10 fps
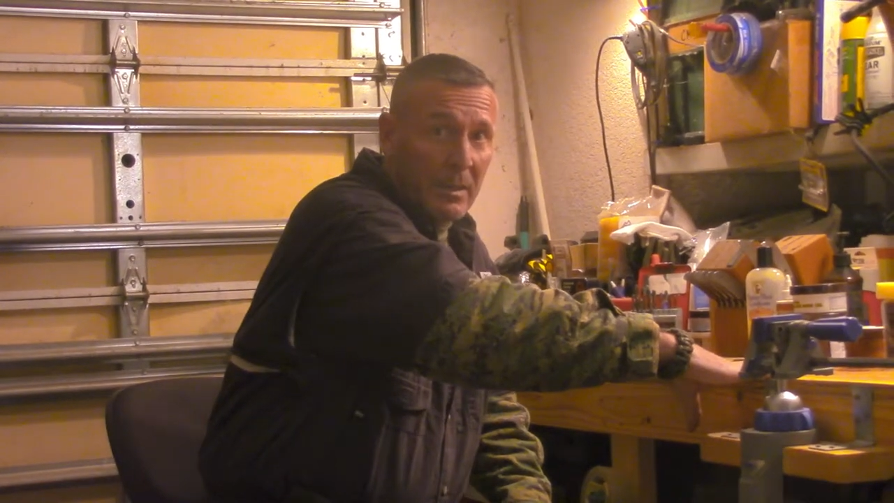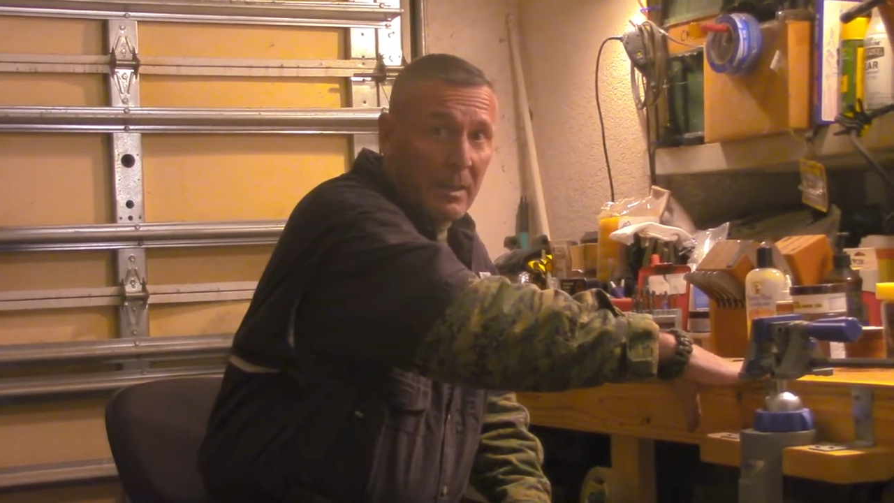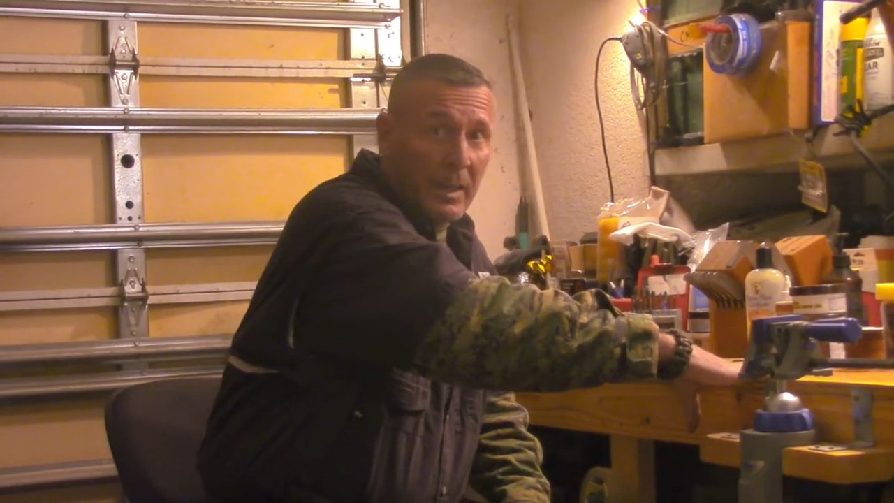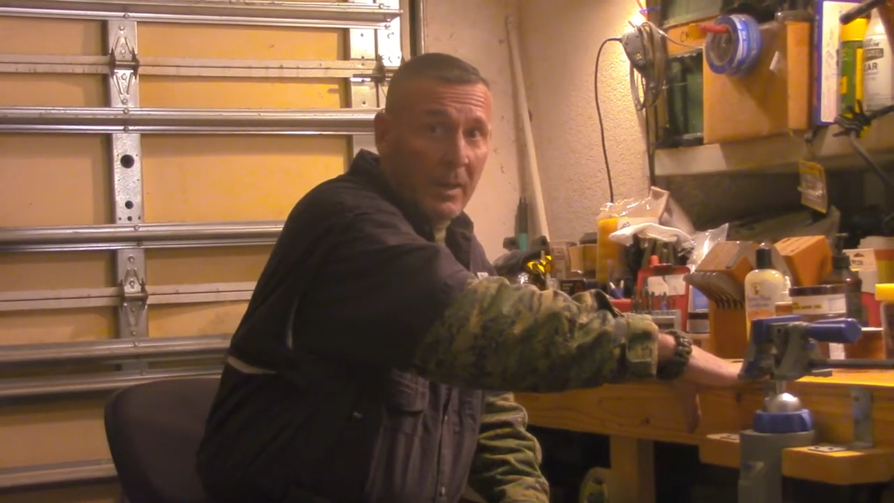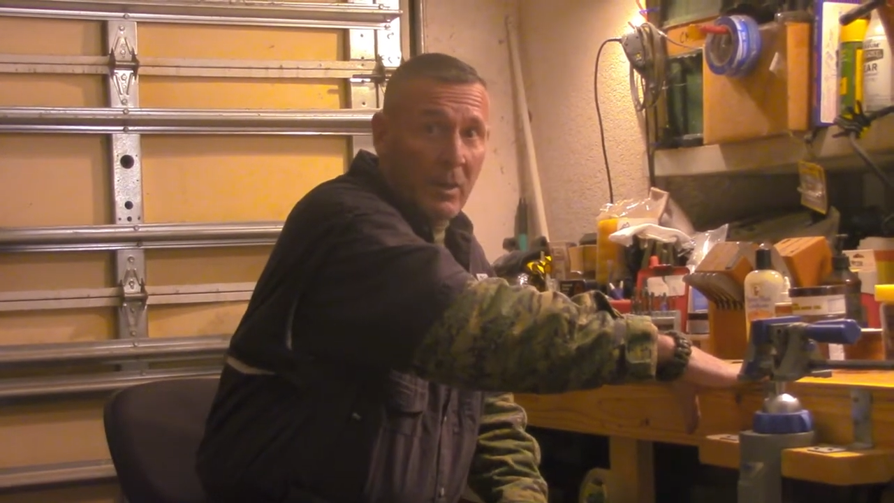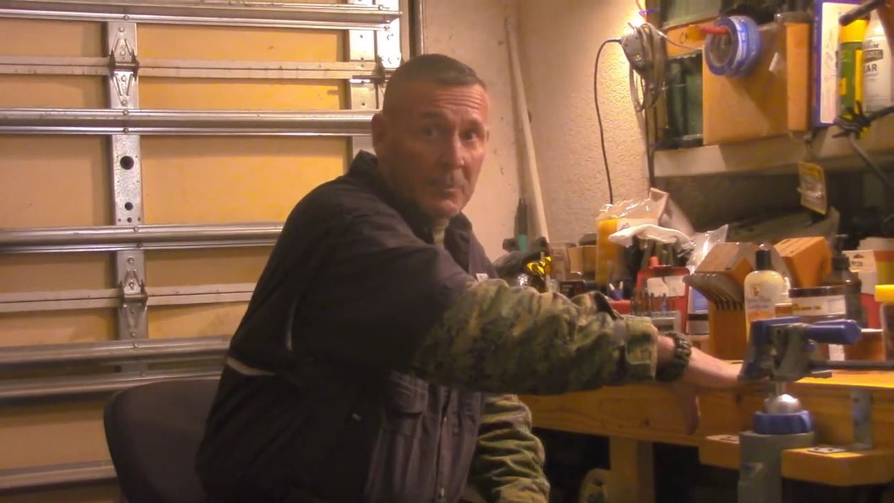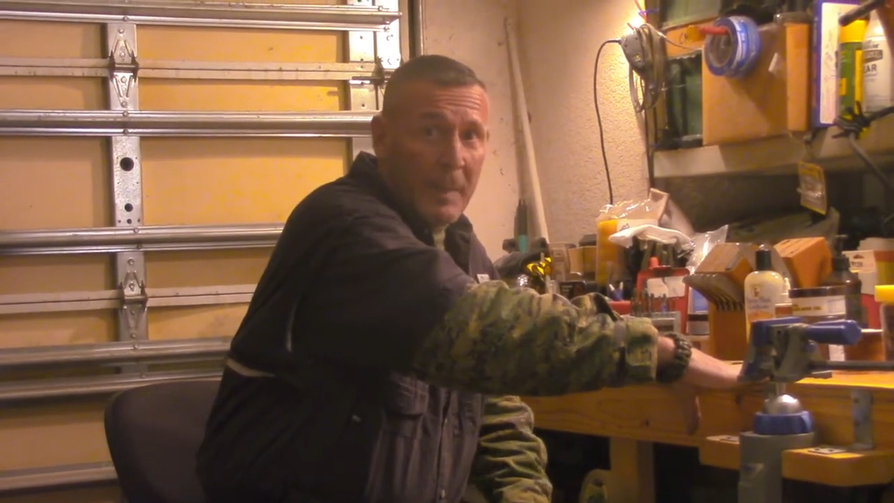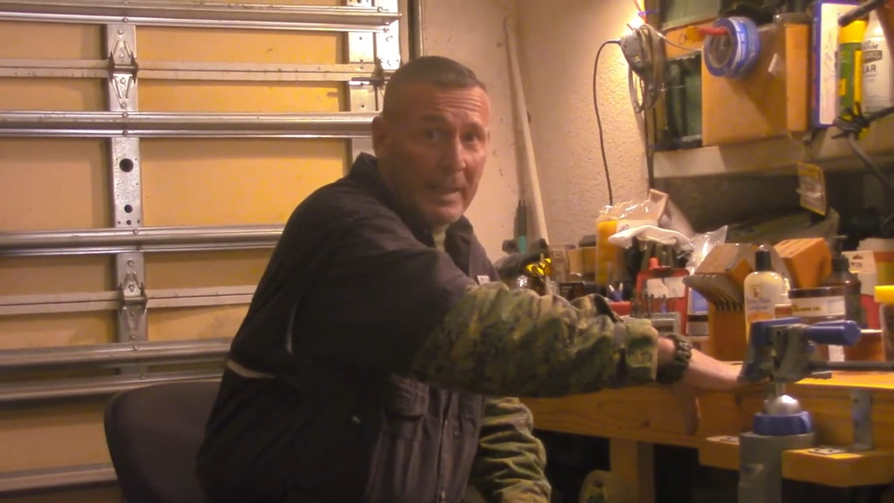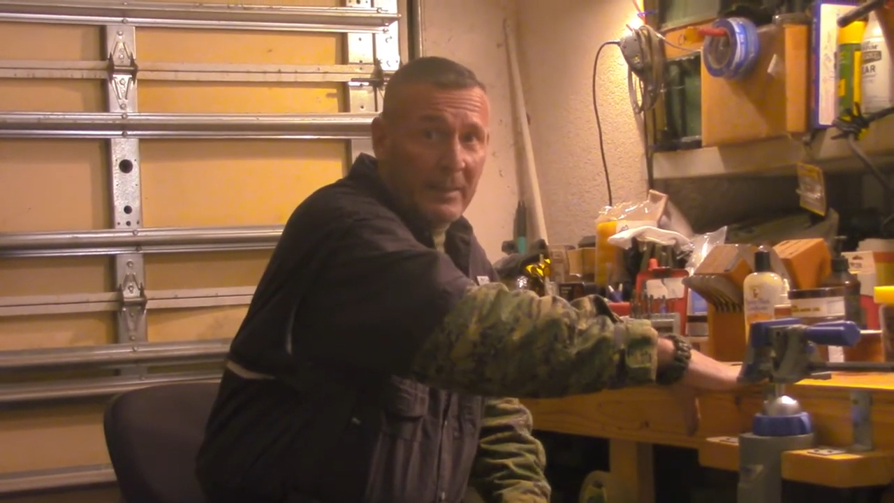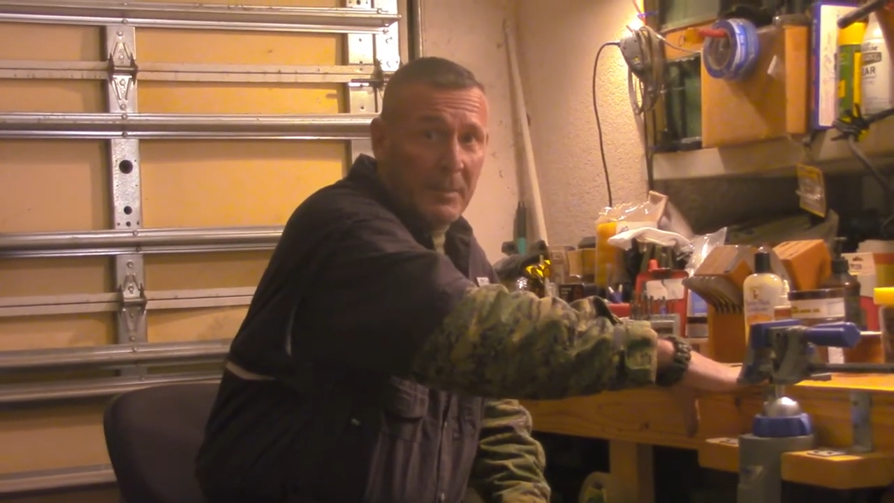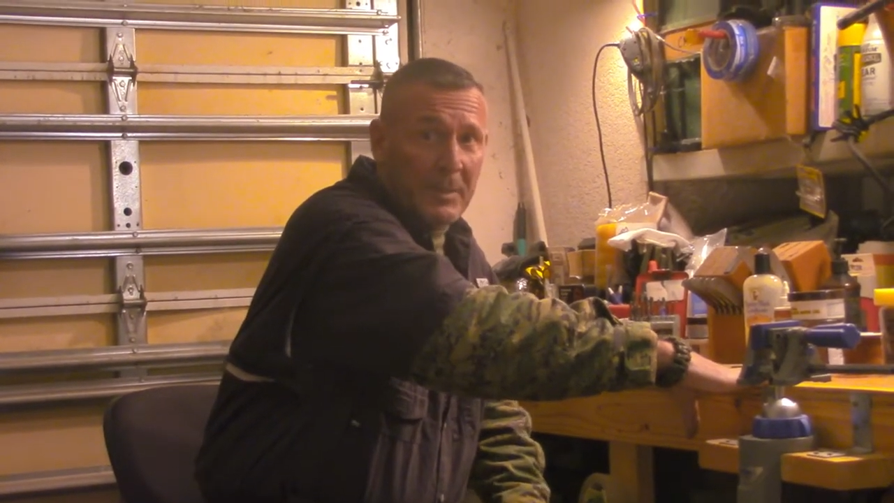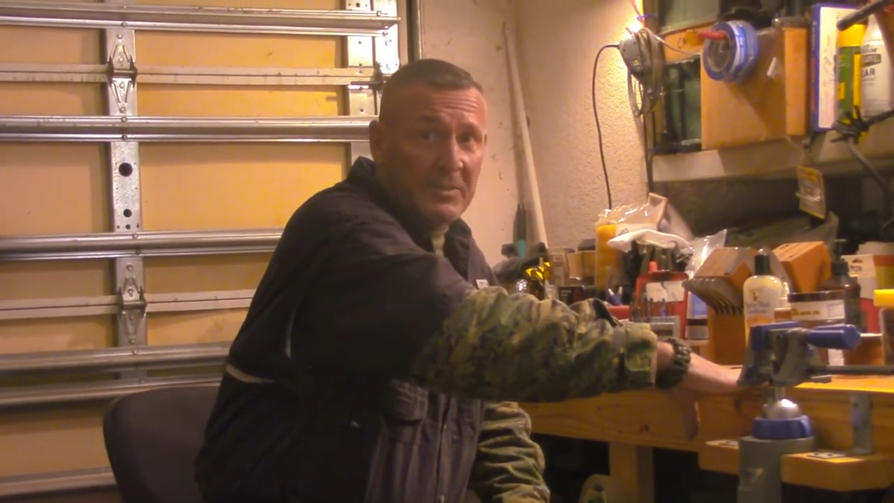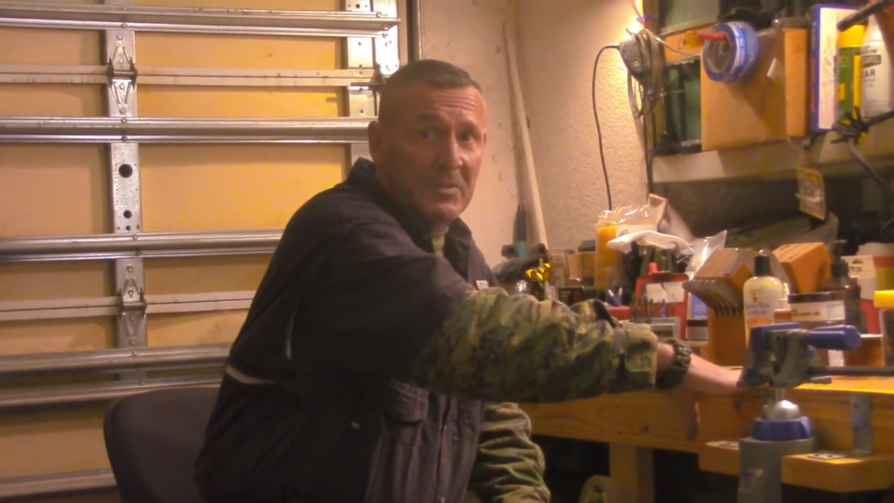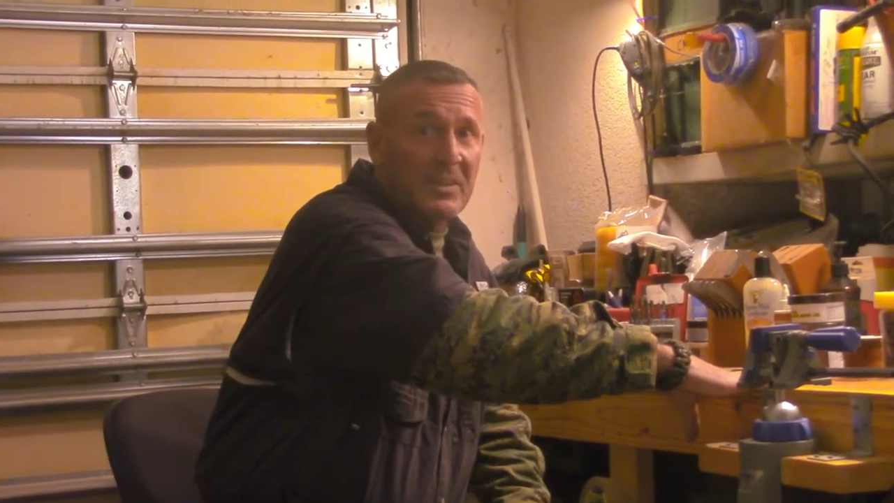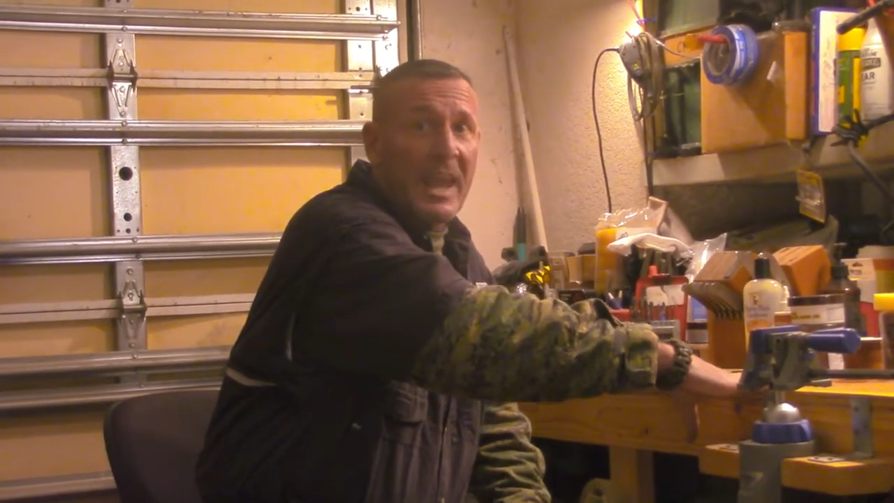it goes back to the
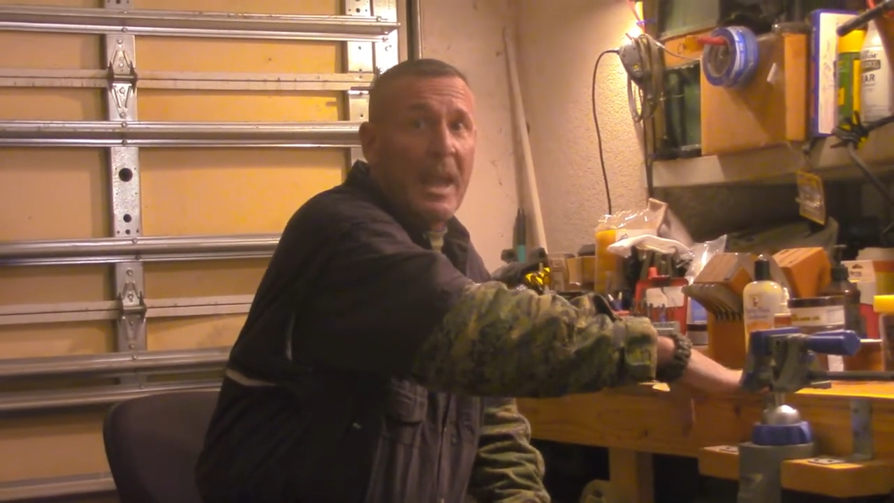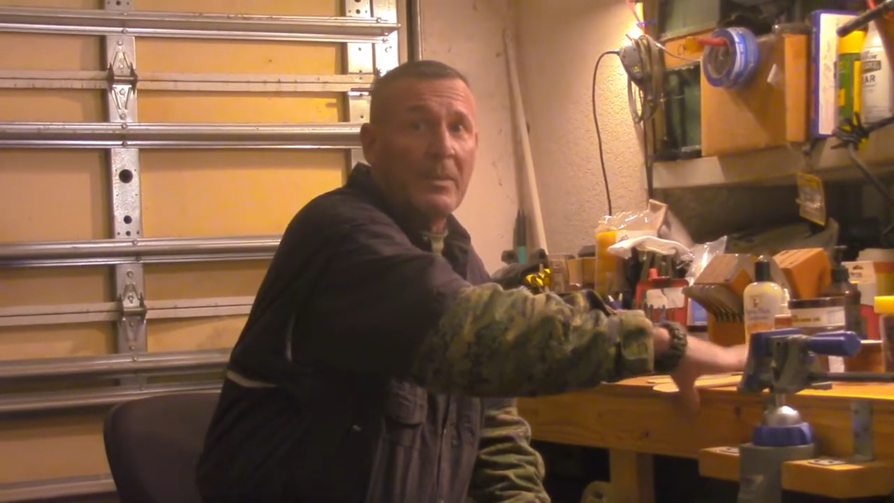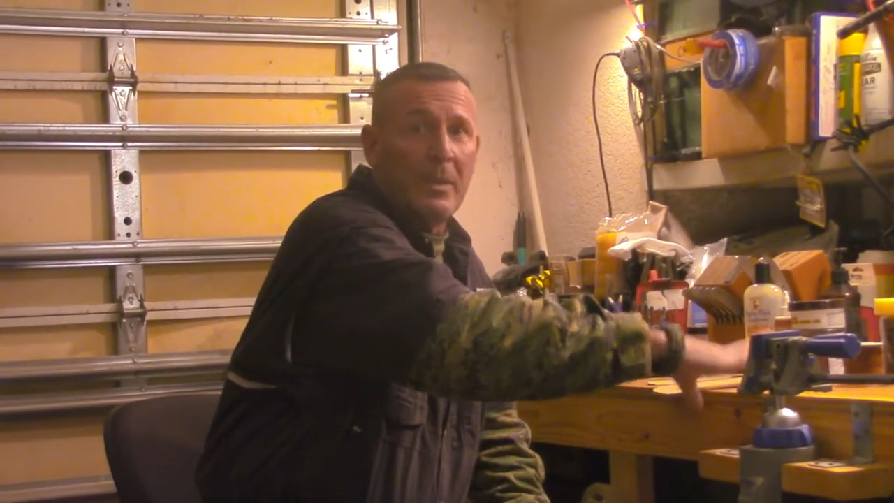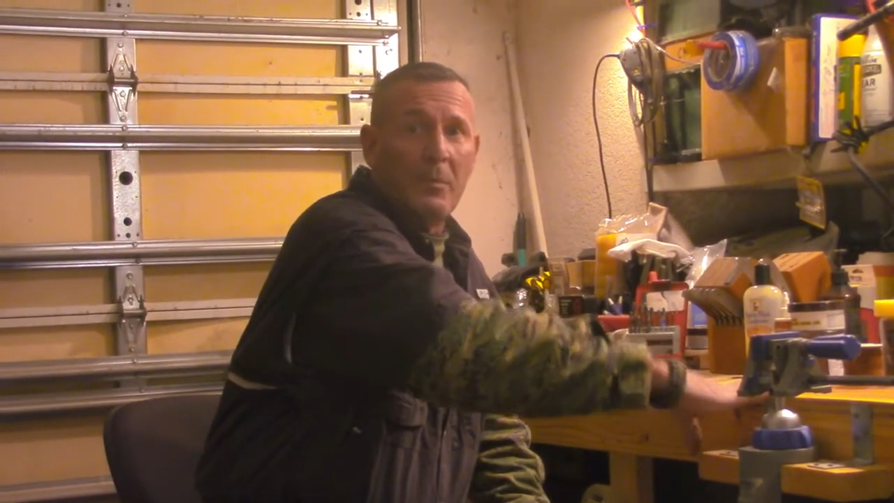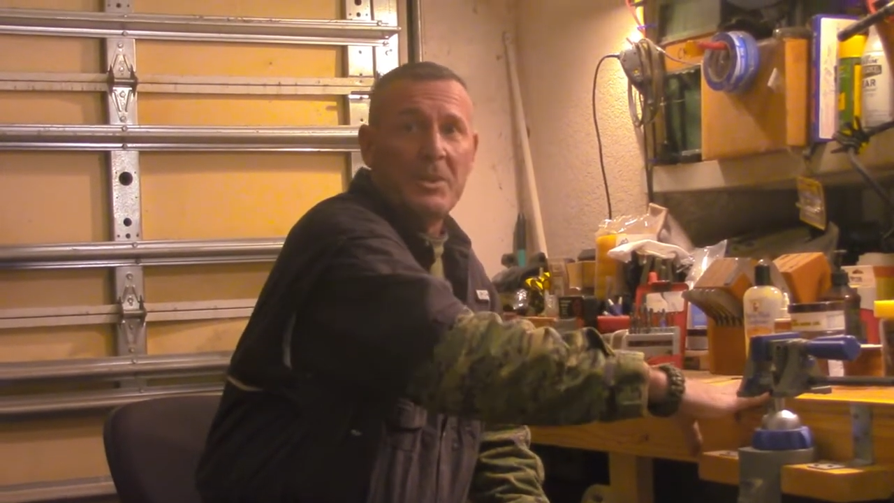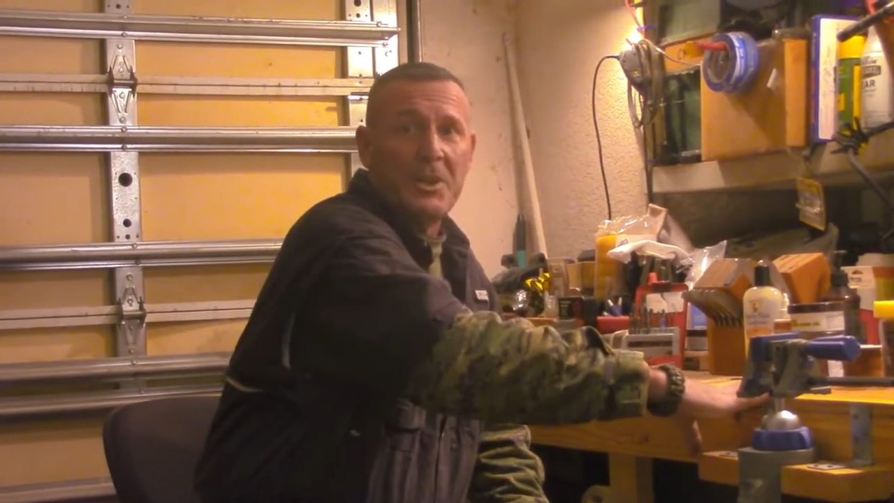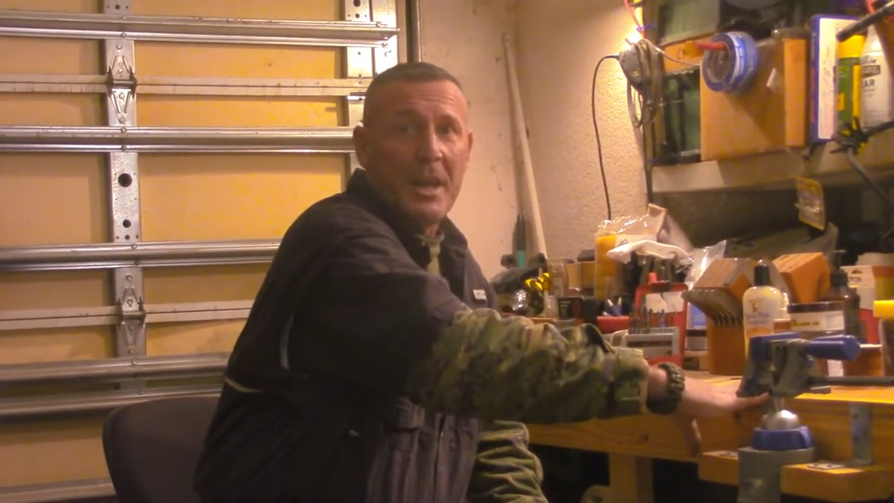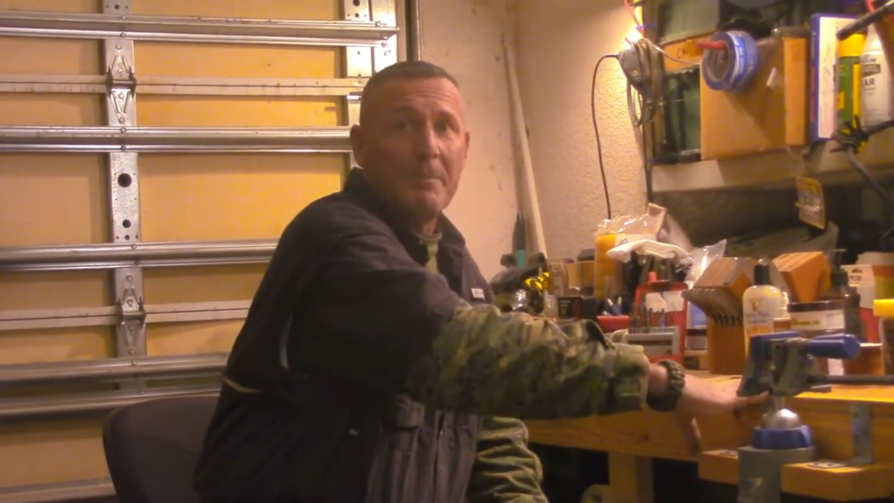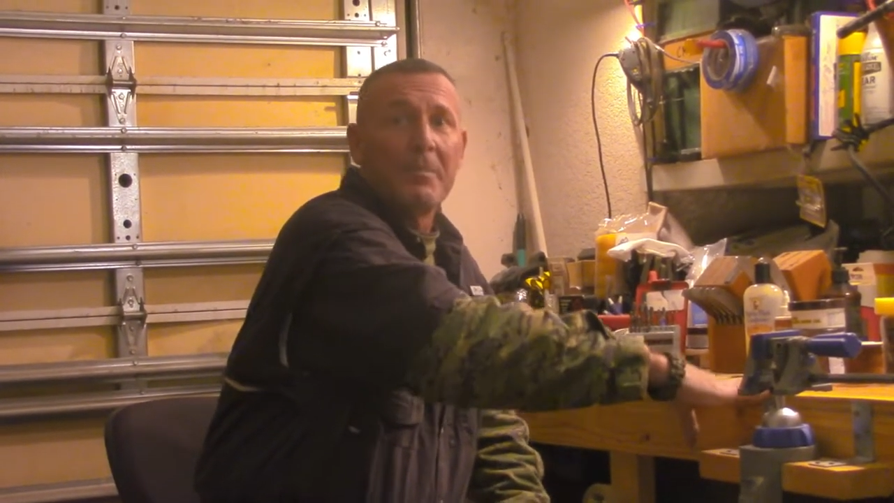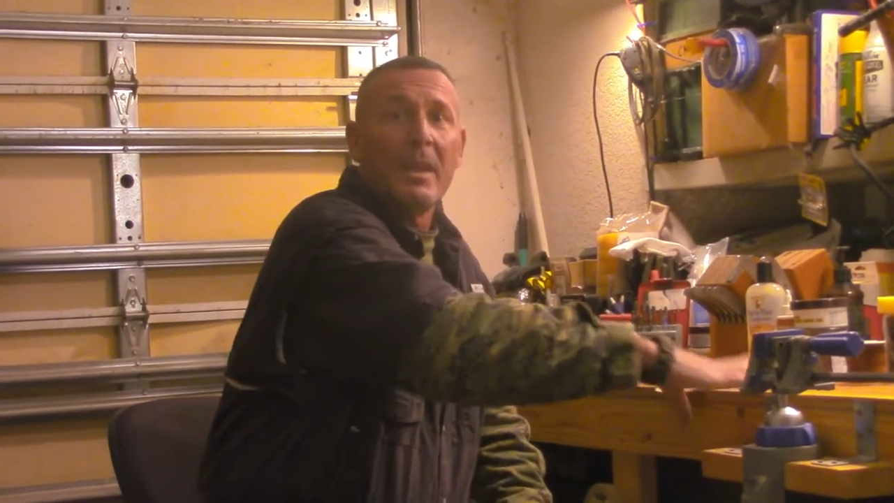business account, and then we ship.